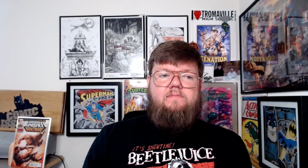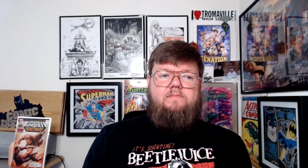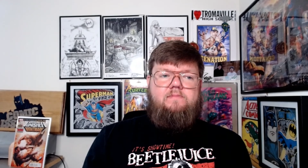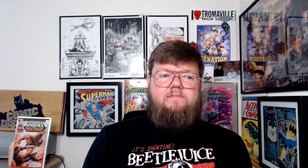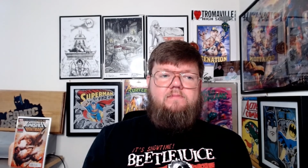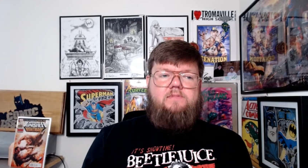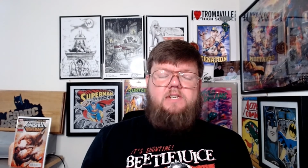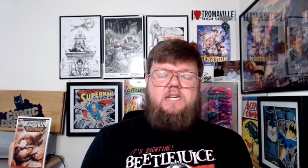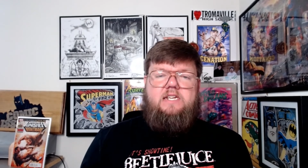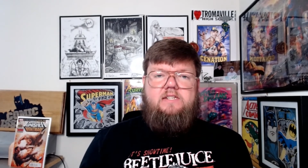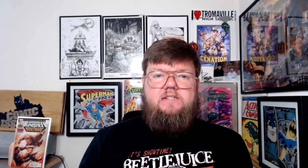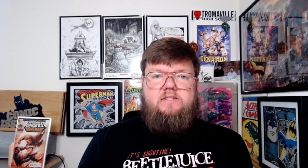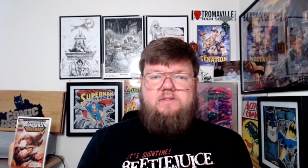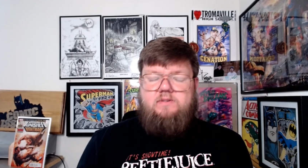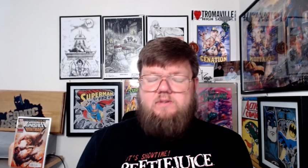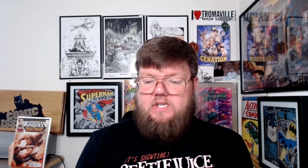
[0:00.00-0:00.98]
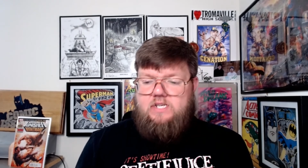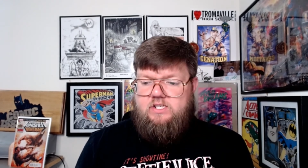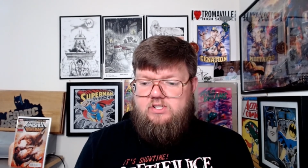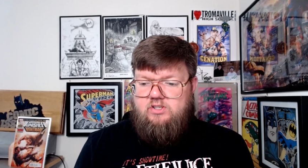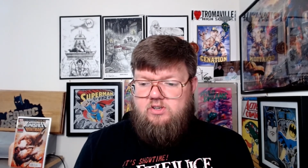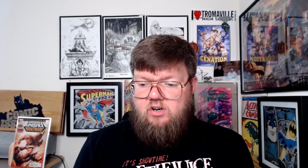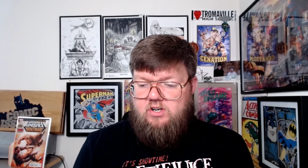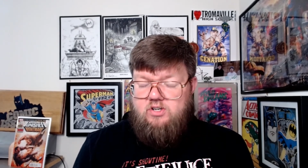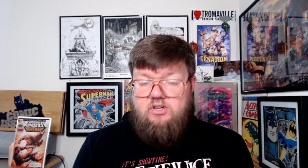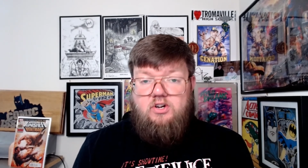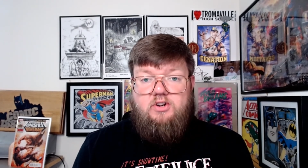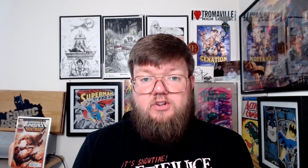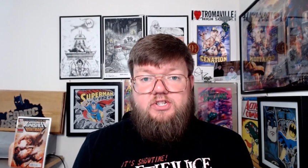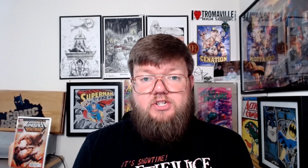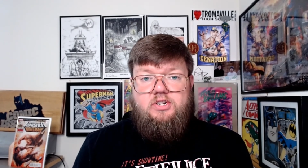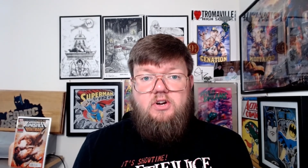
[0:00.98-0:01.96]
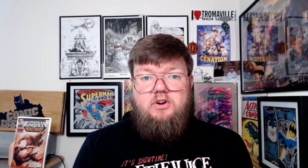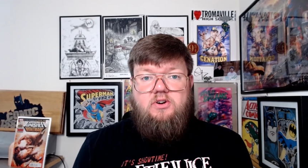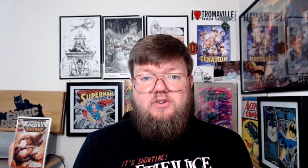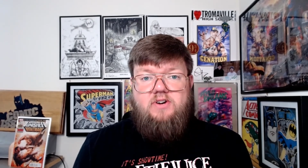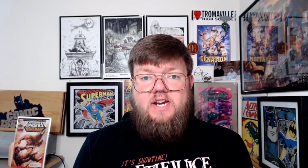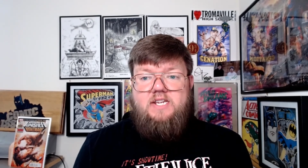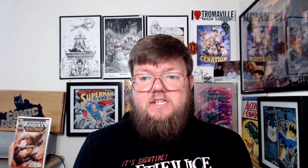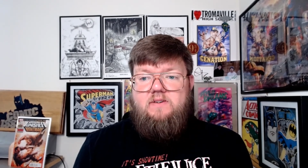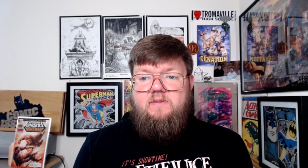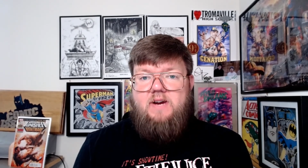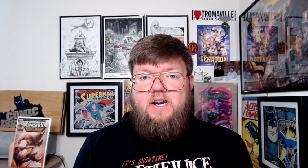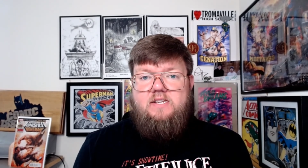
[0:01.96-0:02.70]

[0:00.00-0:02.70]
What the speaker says: he's starting to go crazy, right?